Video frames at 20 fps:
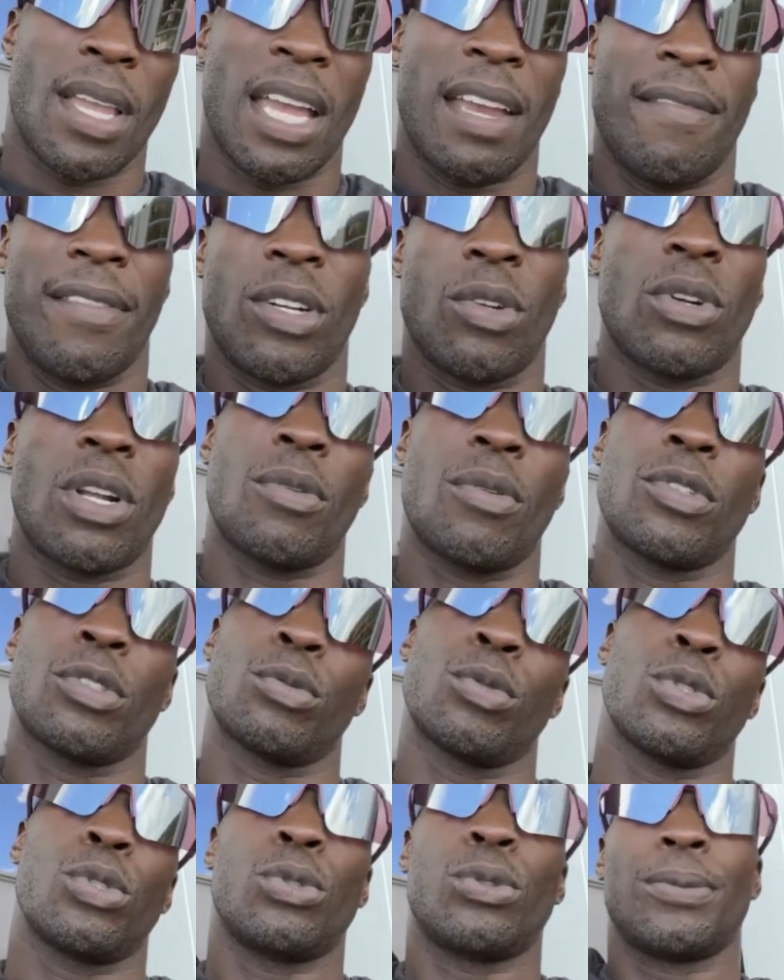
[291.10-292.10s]
I didn't even know that
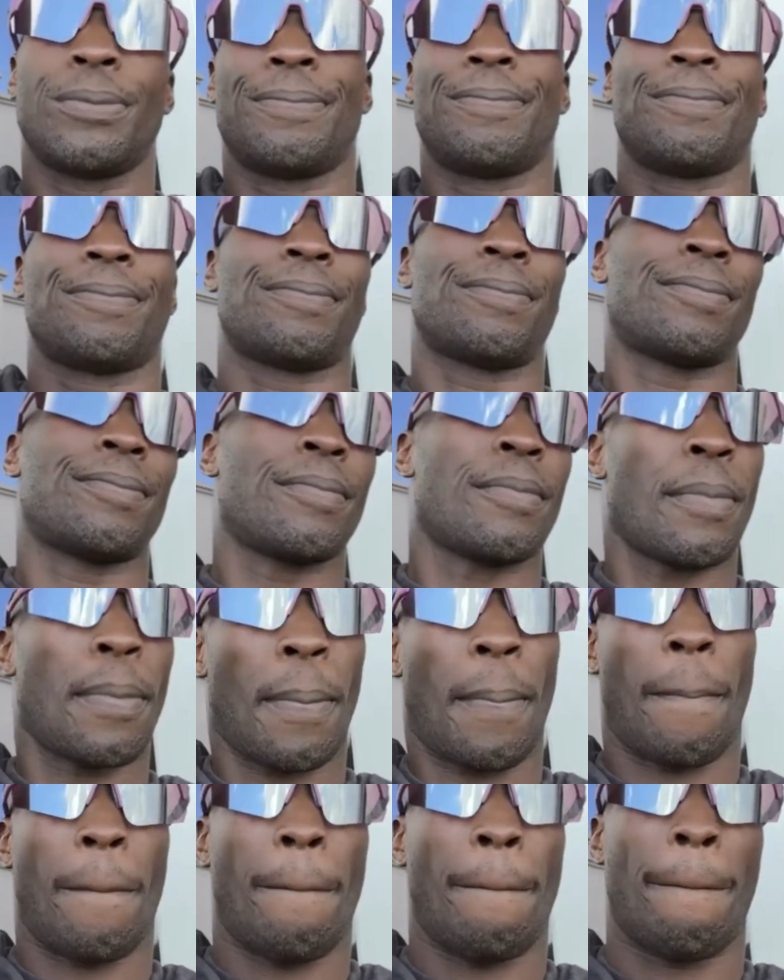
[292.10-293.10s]
was a rule.
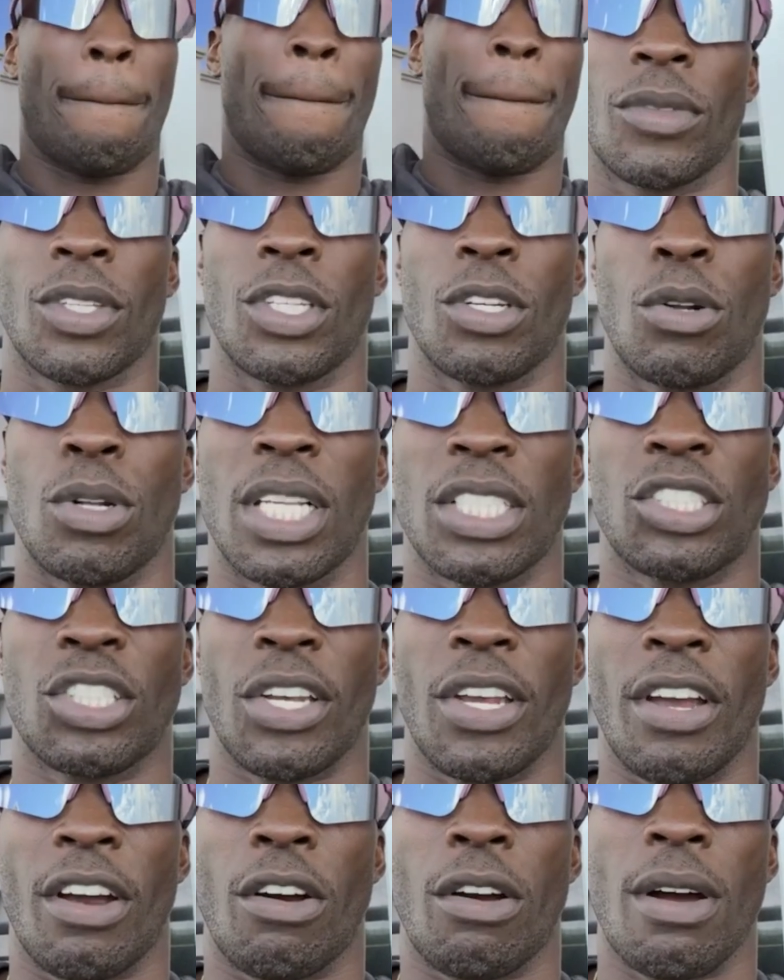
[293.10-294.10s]
Yo, let
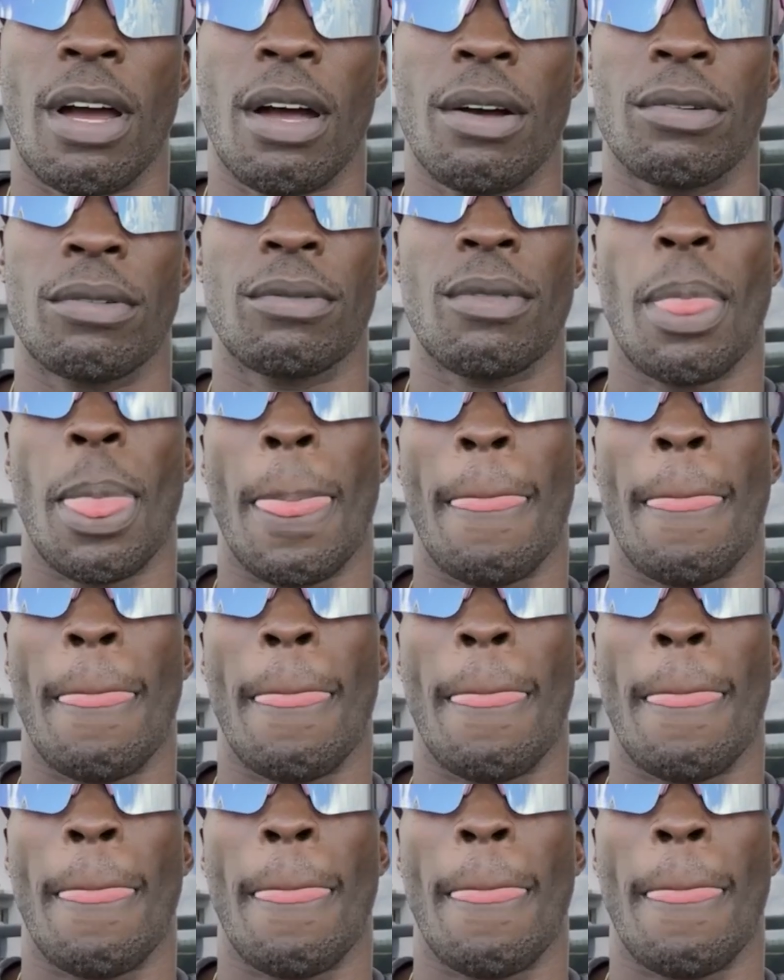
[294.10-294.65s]
your hair grow